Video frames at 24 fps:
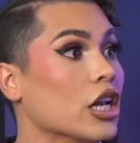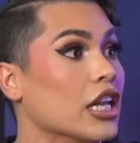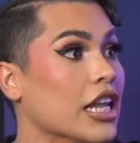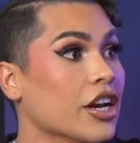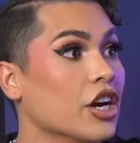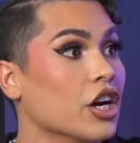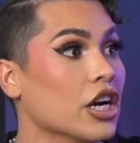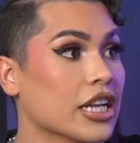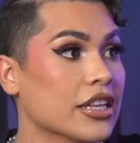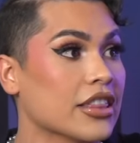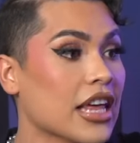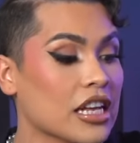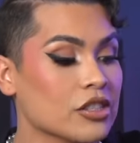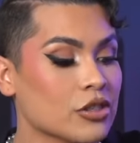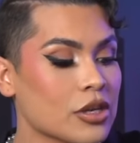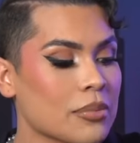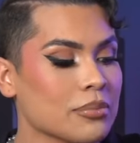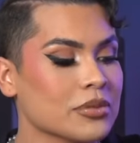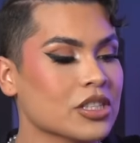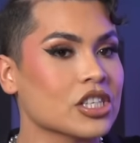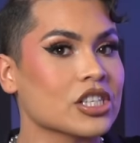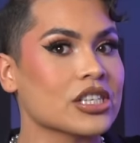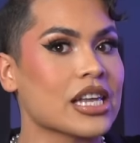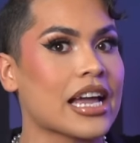literally, that's why
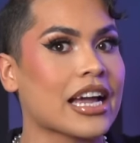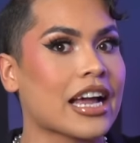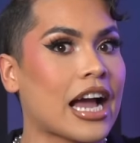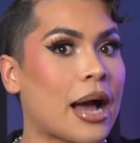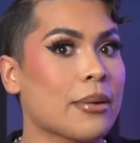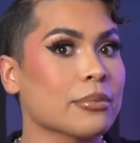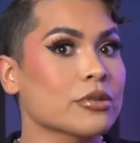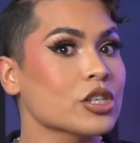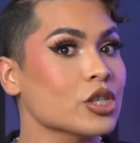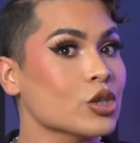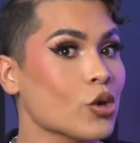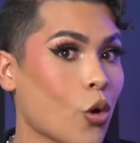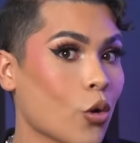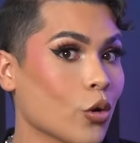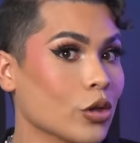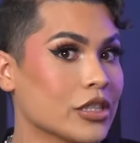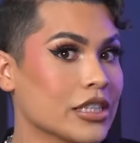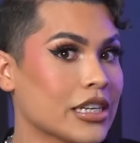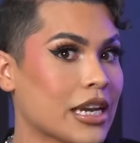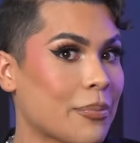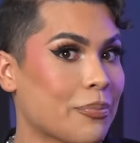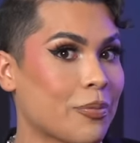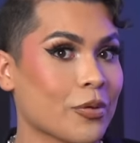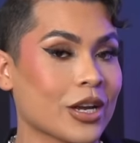I'm just like, I'm just
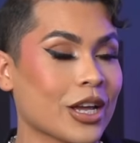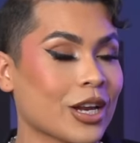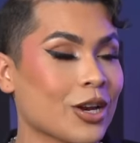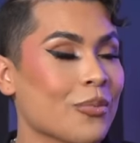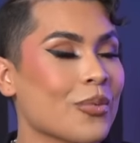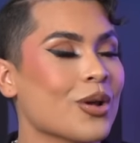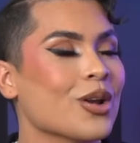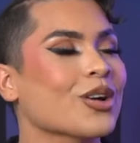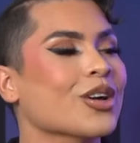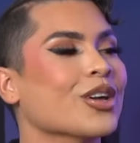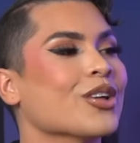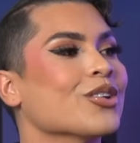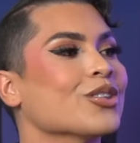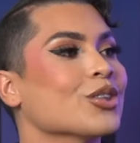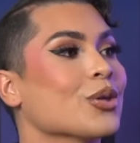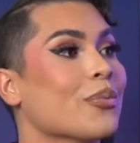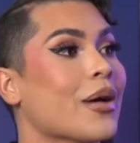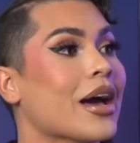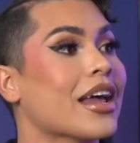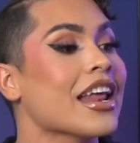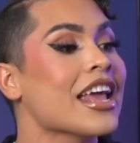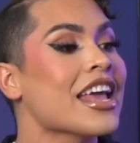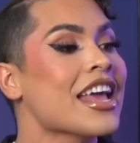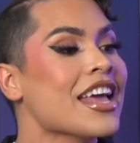holding it porque no me lo quiero
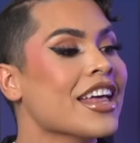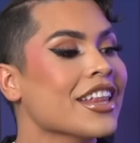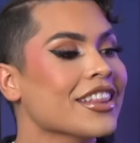tomar.